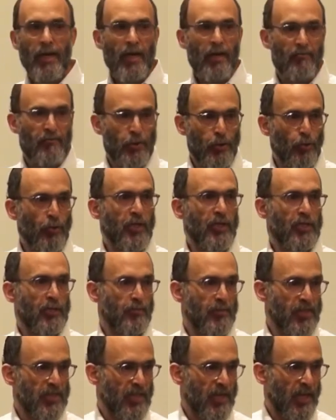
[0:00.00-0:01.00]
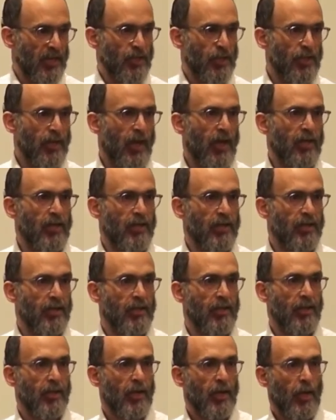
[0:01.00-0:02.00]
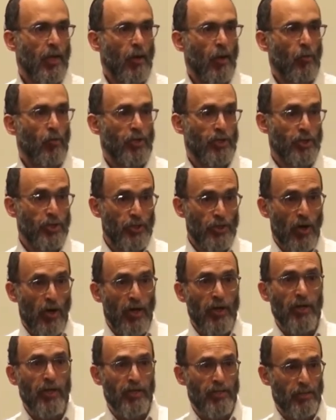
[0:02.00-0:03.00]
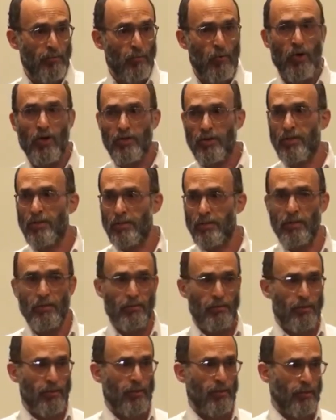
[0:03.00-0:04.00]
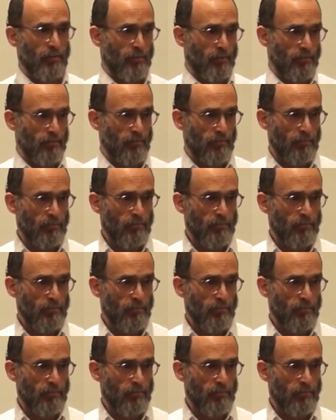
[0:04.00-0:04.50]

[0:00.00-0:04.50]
If Judaism is a nationality, which Zionism wanted to